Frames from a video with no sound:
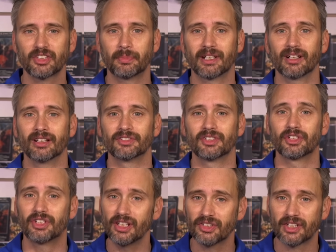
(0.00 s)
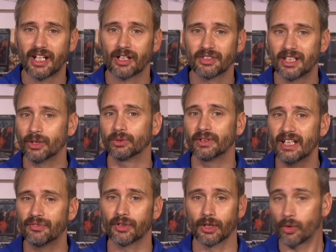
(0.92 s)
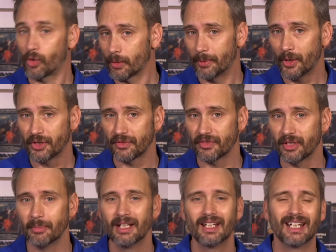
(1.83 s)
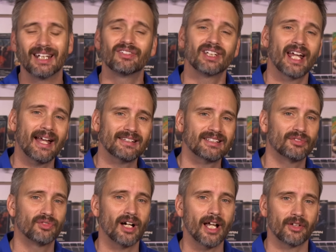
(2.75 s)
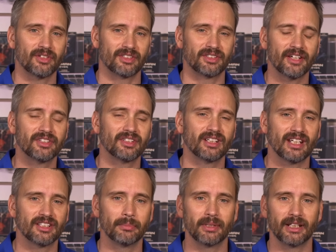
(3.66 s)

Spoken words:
is because she's scared that he'll leave her, or both of them, if he has the files and doesn't need them